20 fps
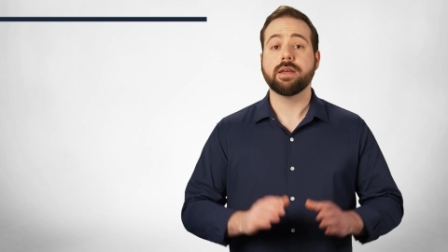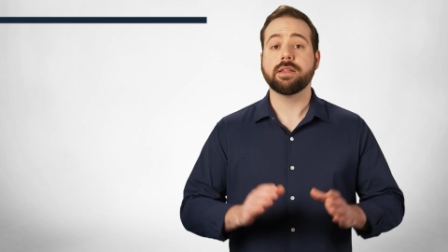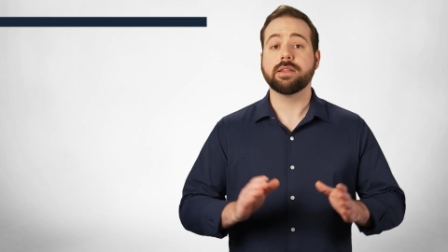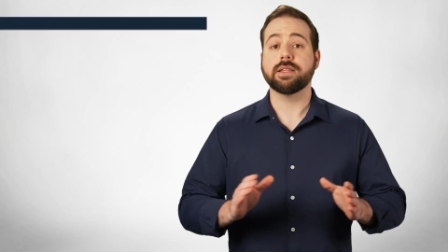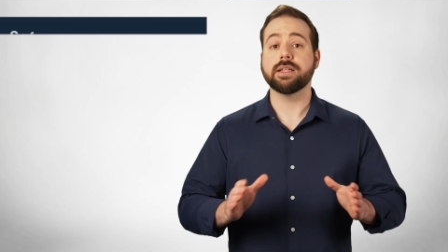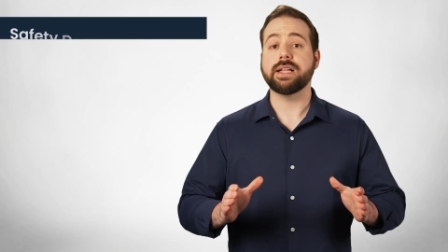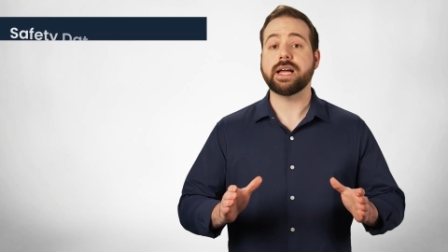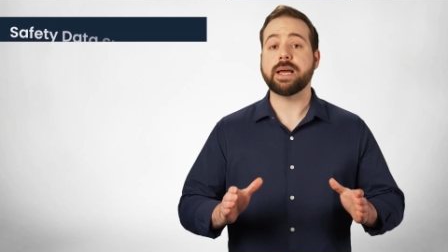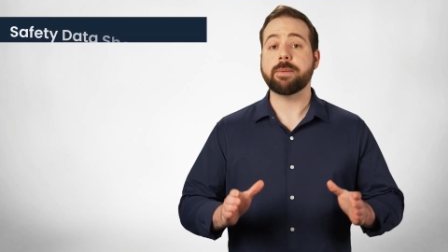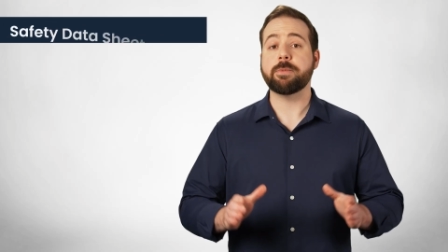
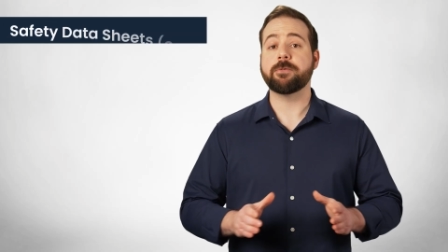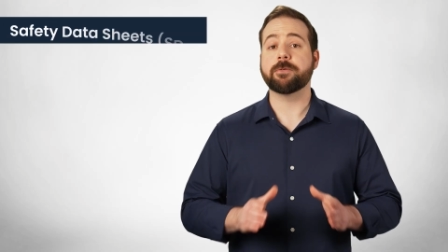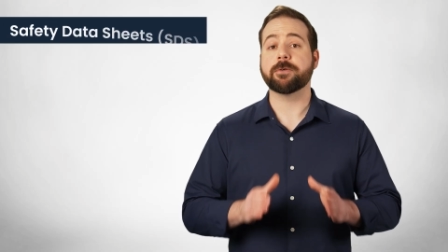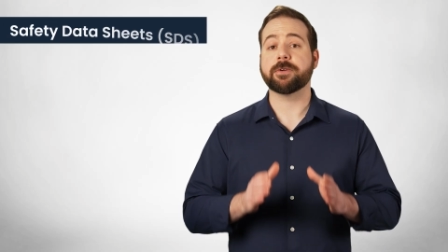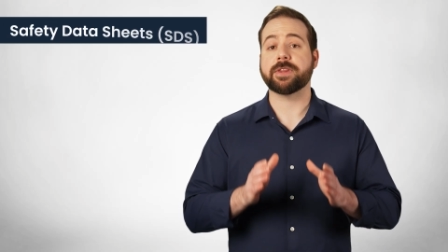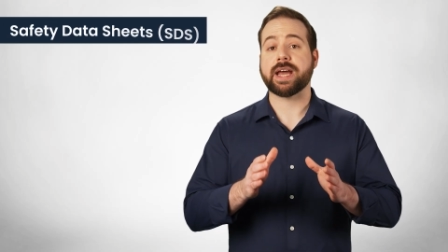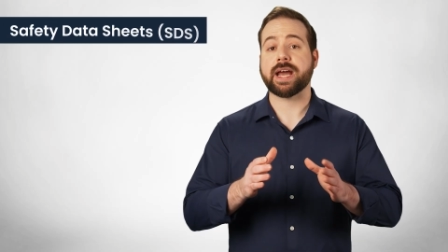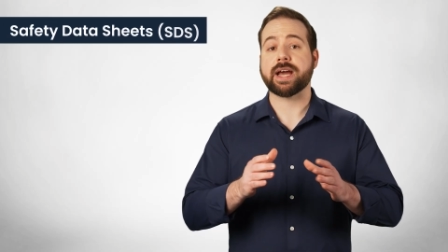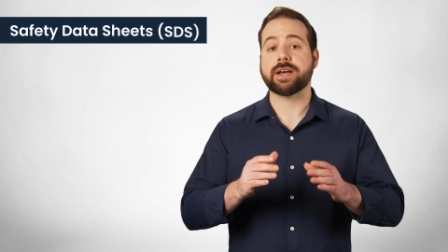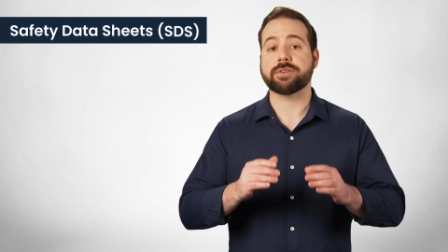The label
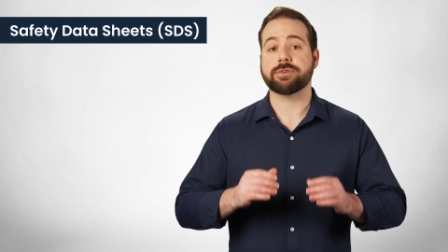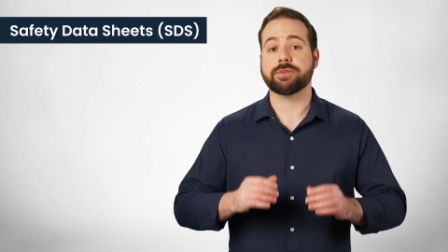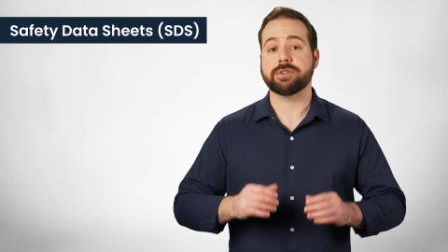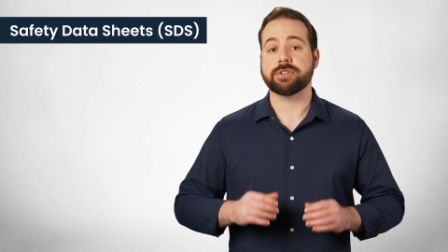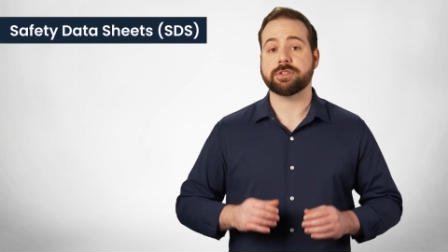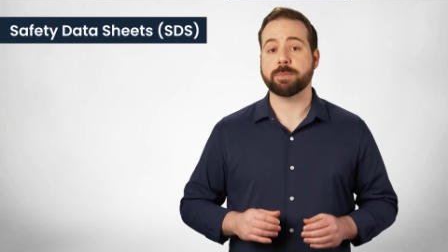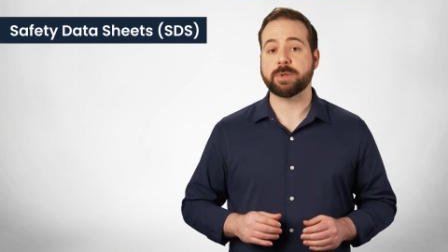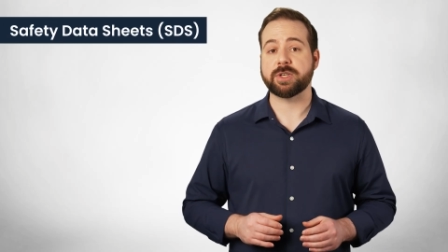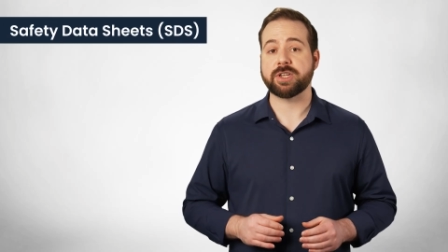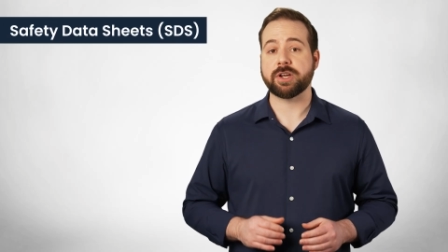for the
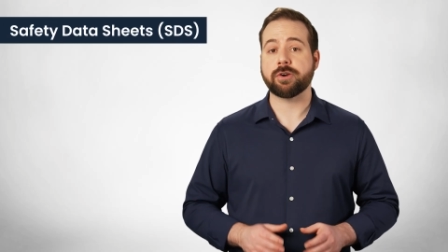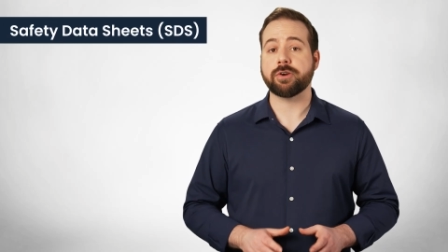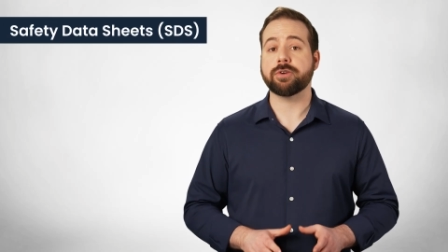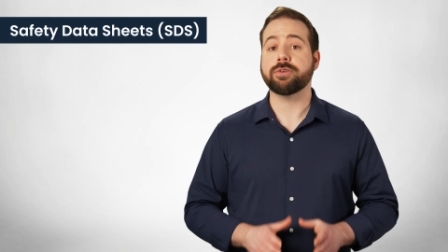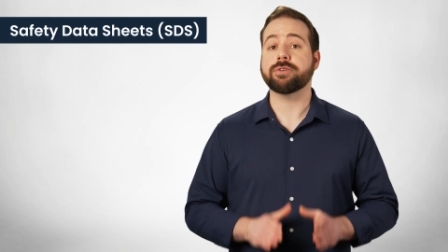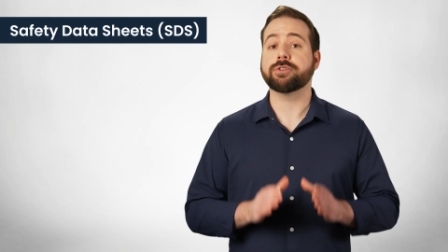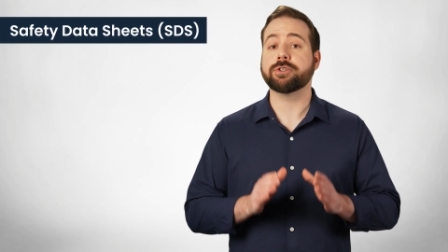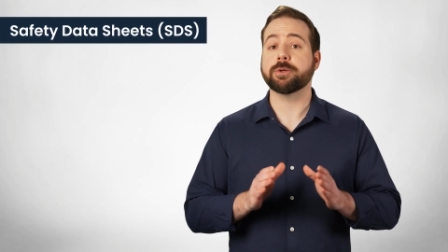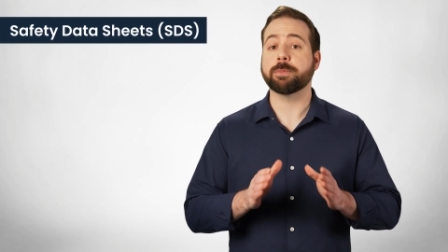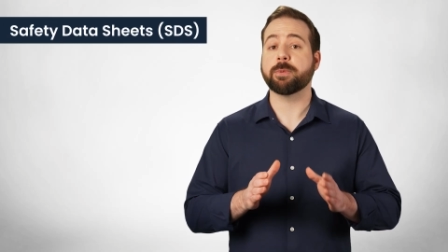hazardous
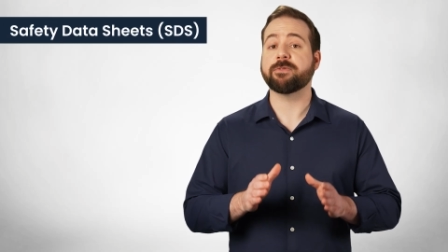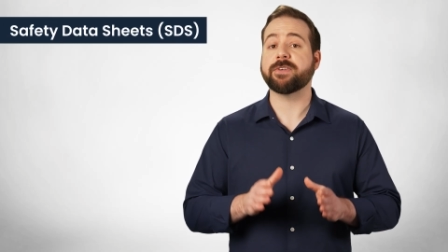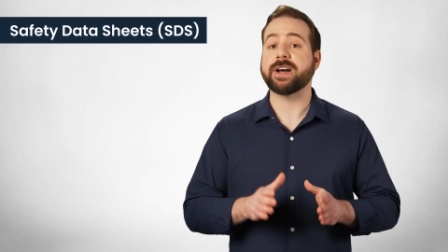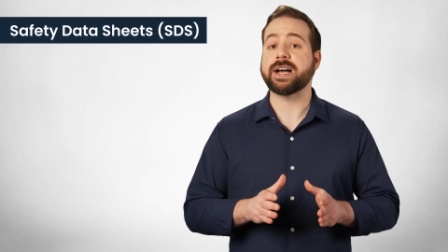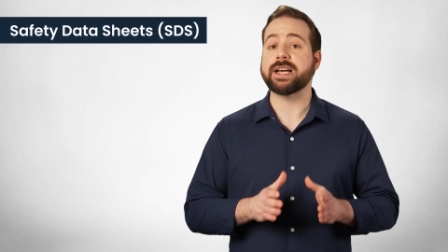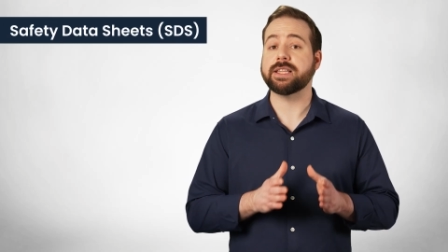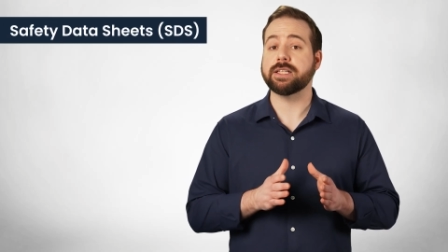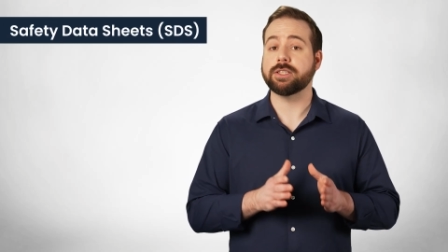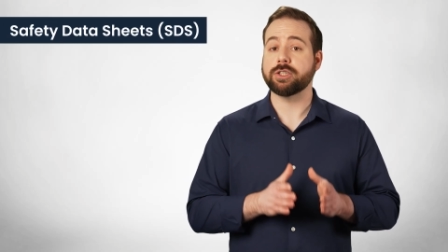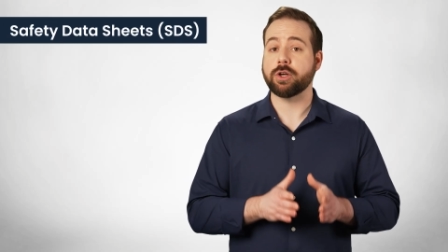material should
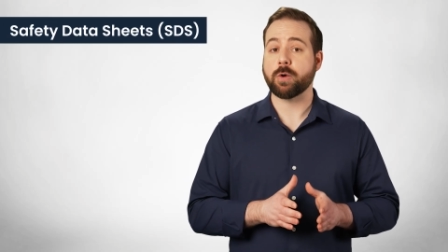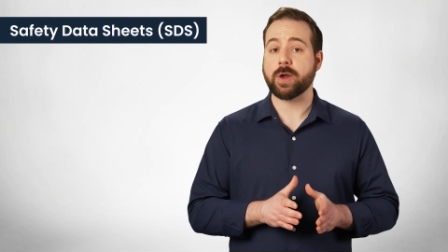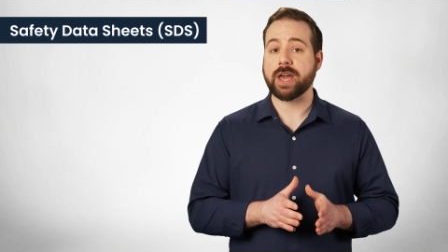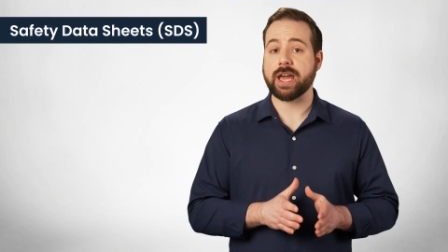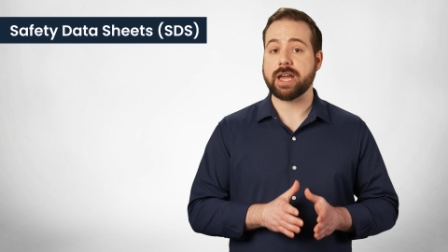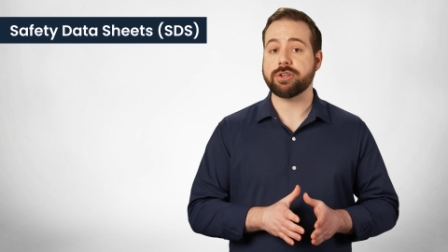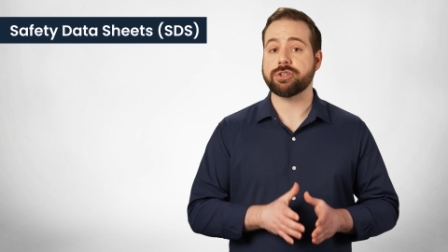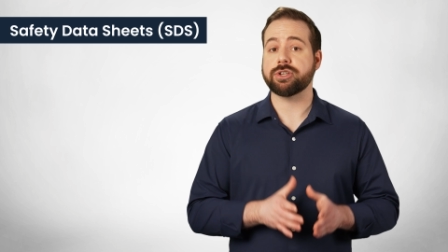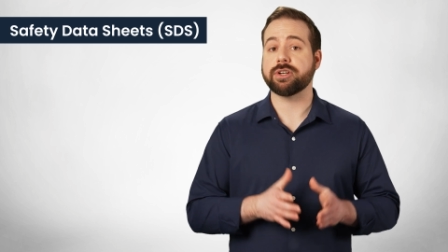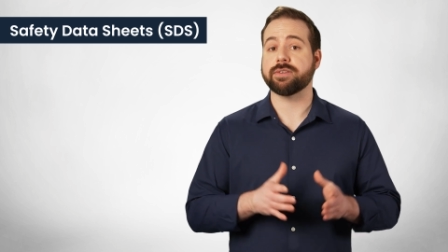provide the
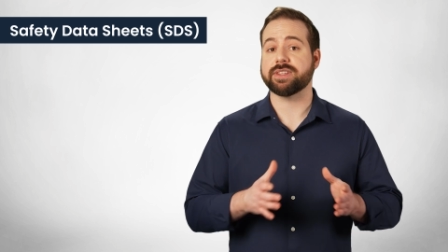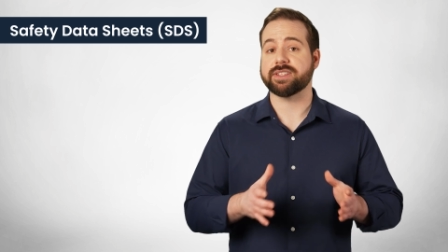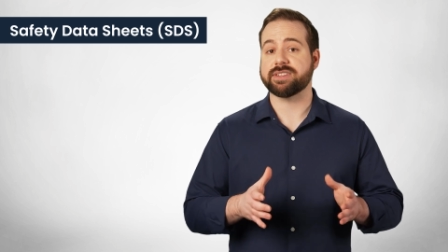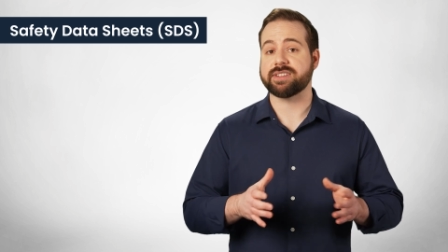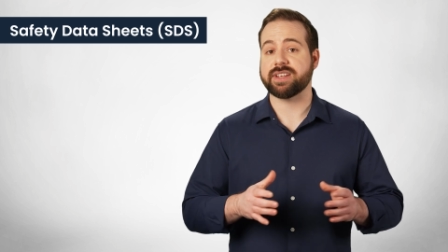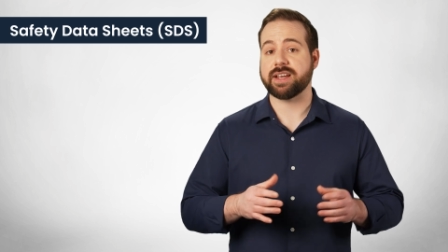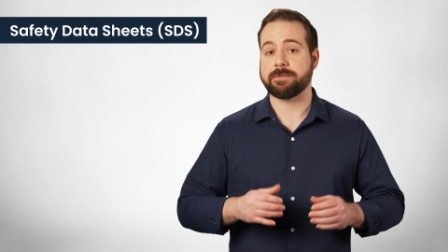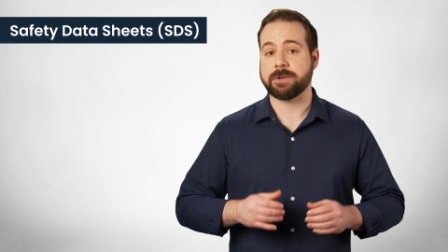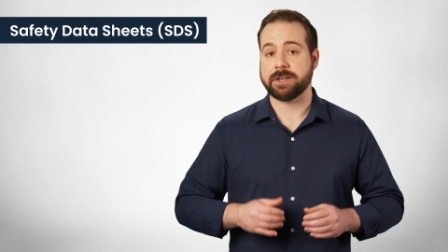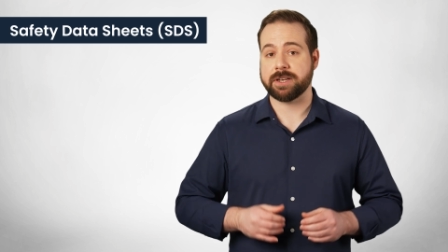location of the
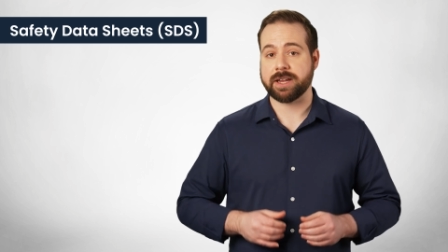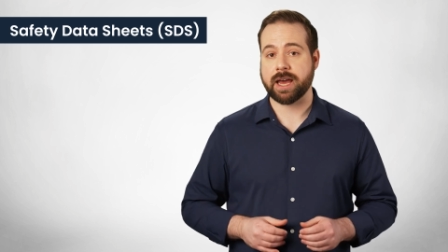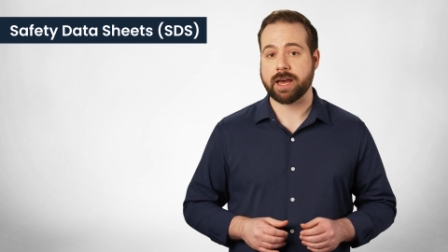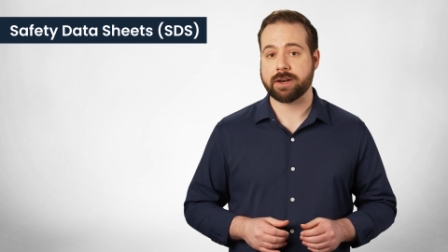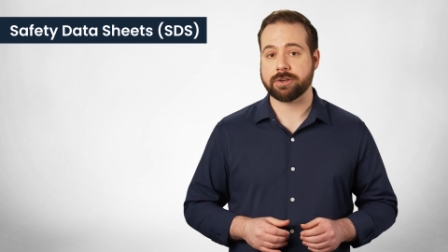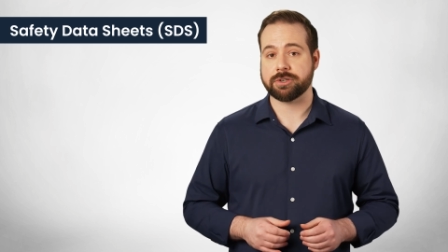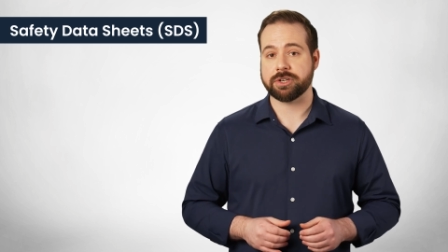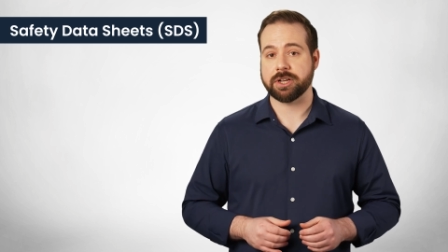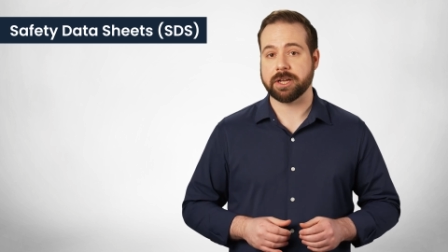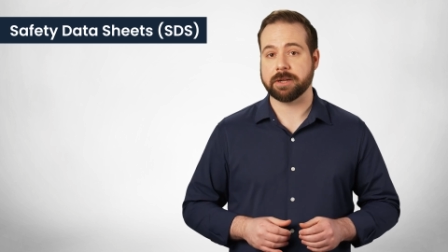safety
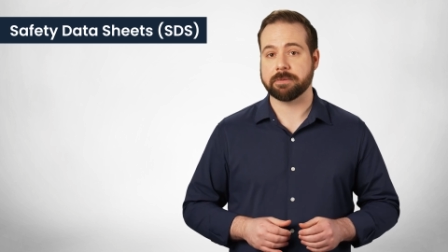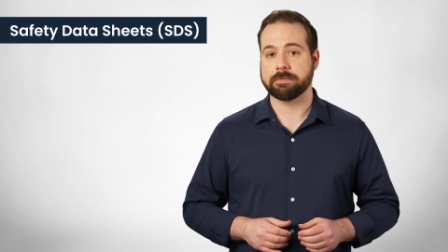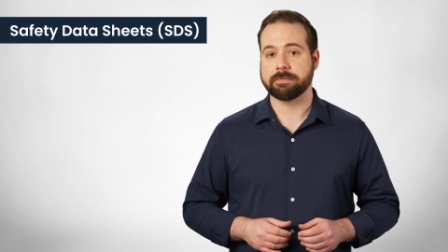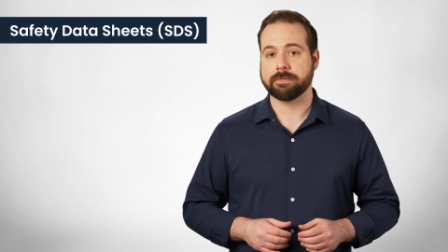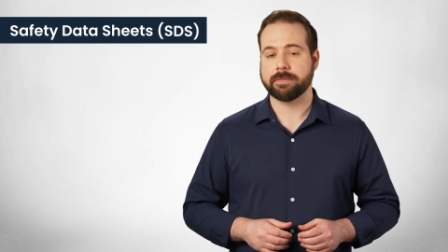data sheet.